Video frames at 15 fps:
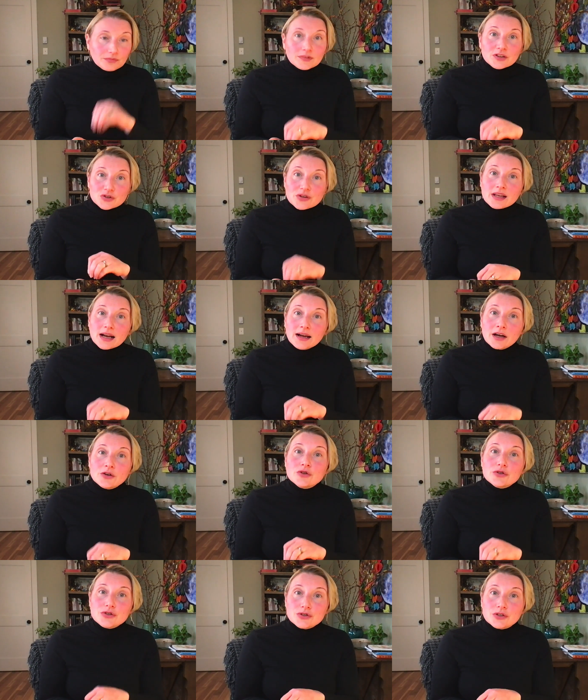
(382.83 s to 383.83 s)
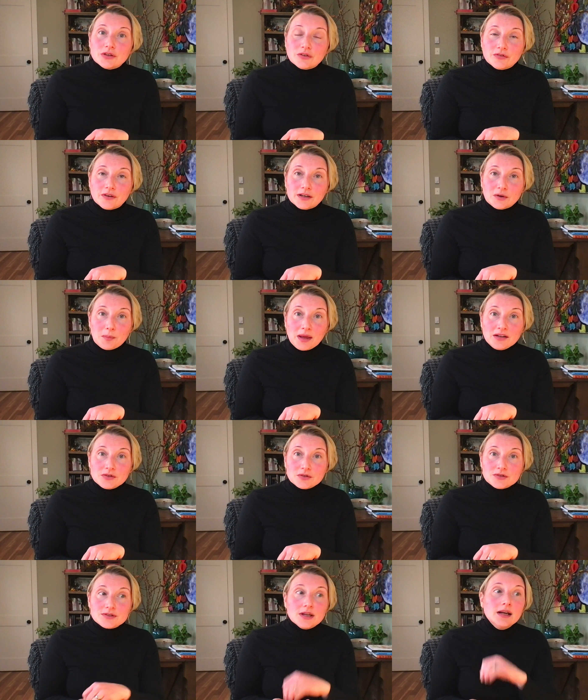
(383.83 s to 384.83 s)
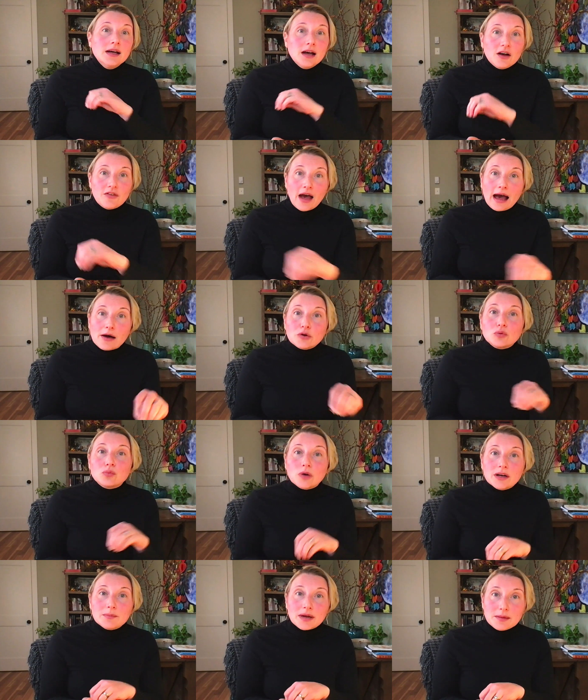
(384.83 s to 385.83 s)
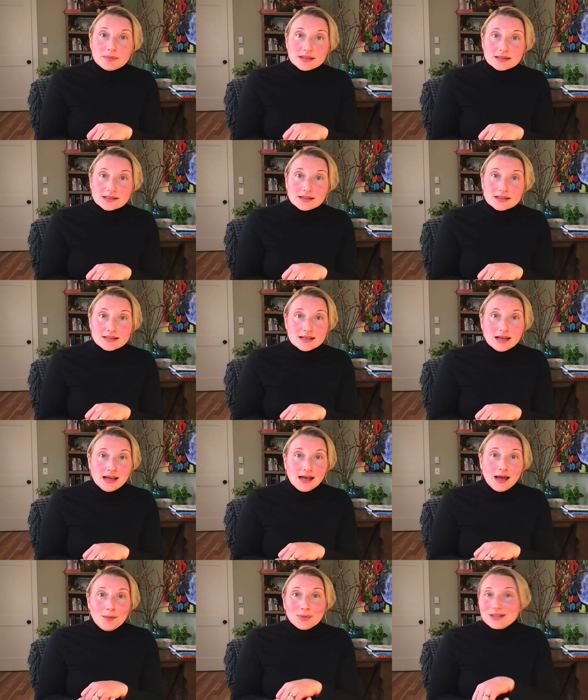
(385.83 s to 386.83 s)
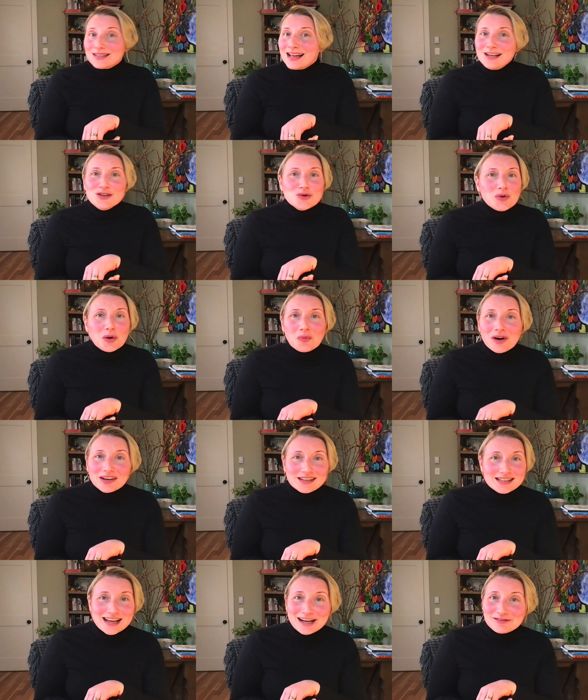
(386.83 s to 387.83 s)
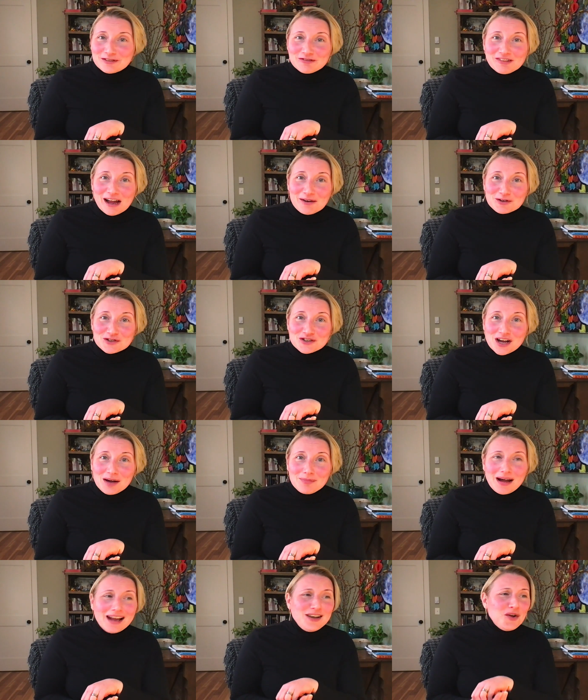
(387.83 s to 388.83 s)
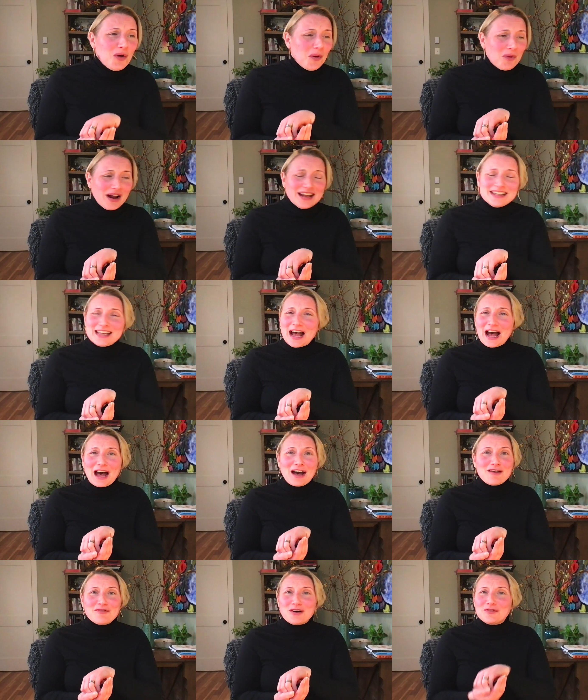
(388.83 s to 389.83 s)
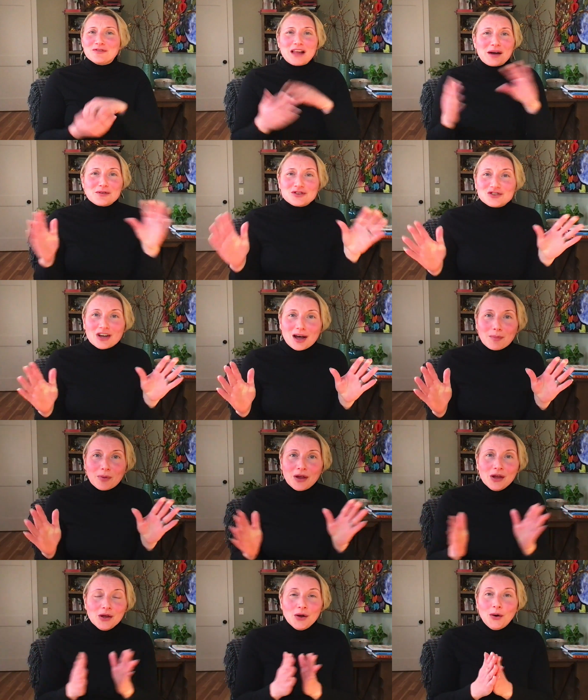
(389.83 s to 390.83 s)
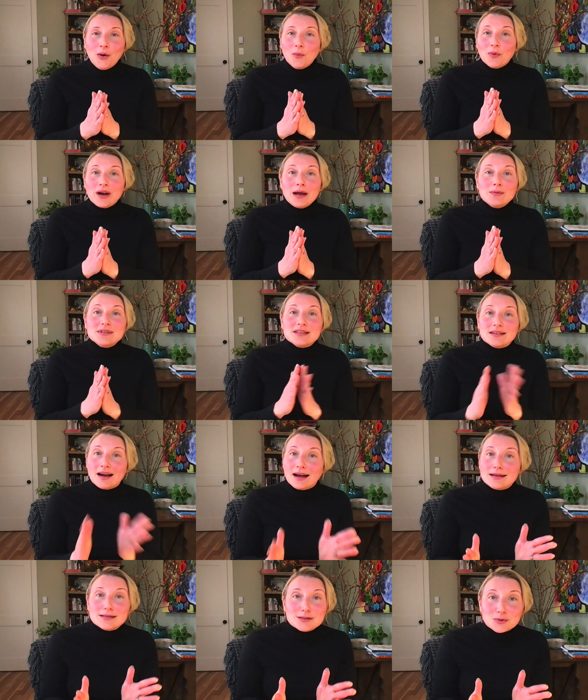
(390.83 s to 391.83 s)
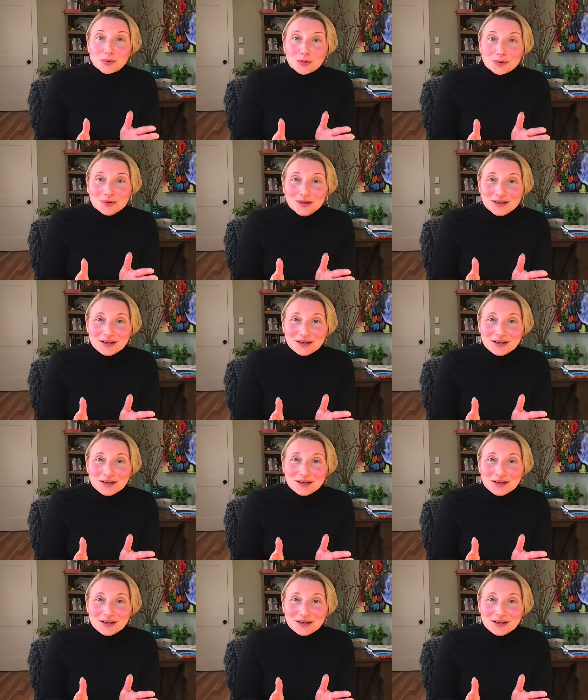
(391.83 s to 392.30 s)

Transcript: so that I understood the fundamentals of how to run my business. Because I knew I wanted to have a flower shop. I knew I wanted to have a flower shop when I was in high school.